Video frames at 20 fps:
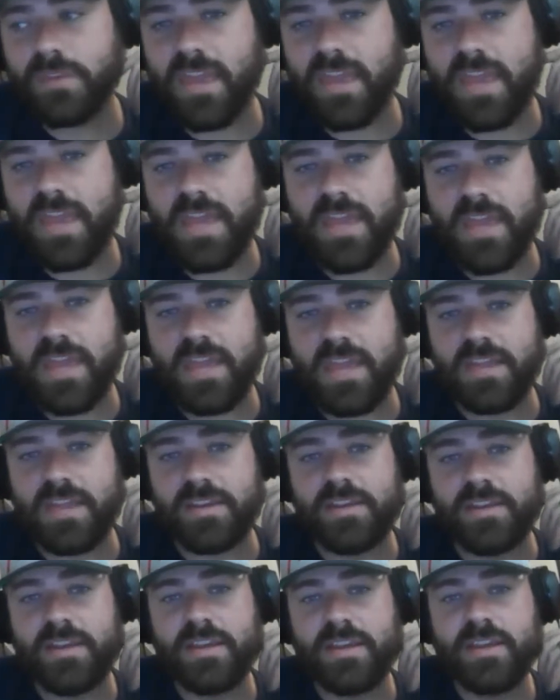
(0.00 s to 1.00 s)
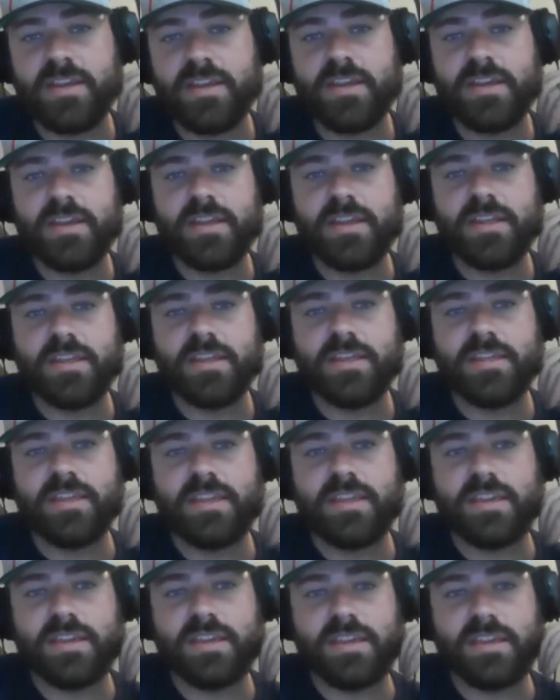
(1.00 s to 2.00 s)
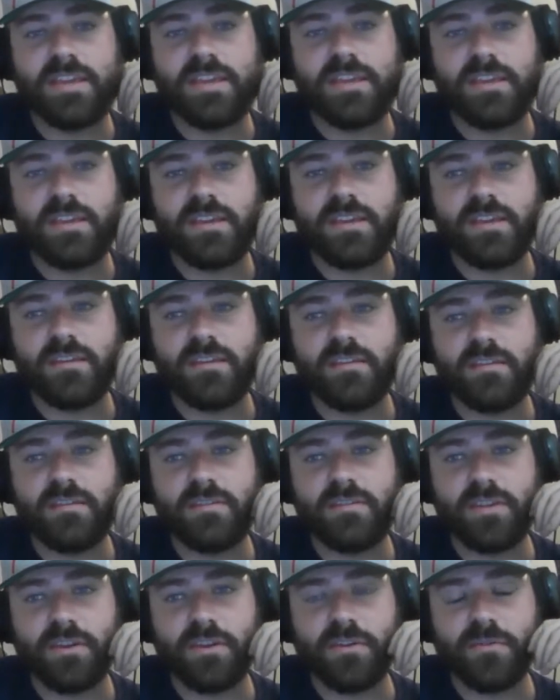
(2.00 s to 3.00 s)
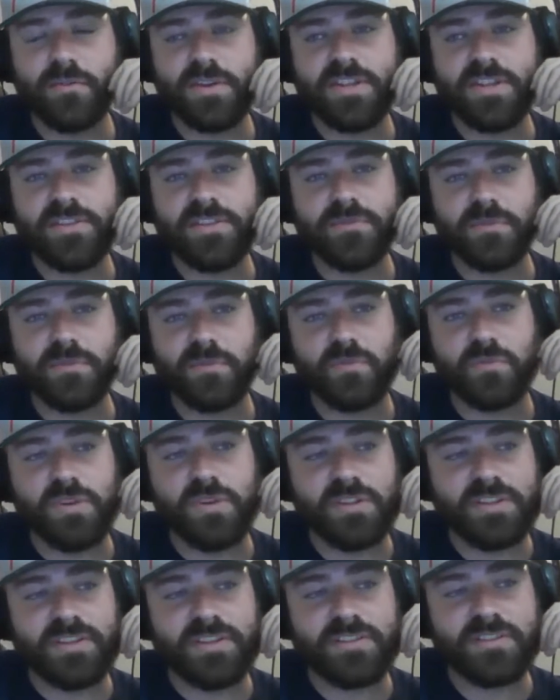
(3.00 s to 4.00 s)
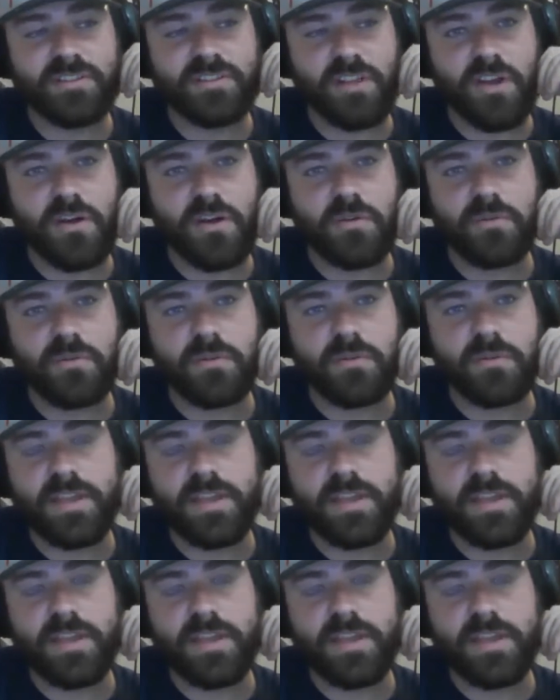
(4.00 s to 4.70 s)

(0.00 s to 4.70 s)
and the greens were really slow.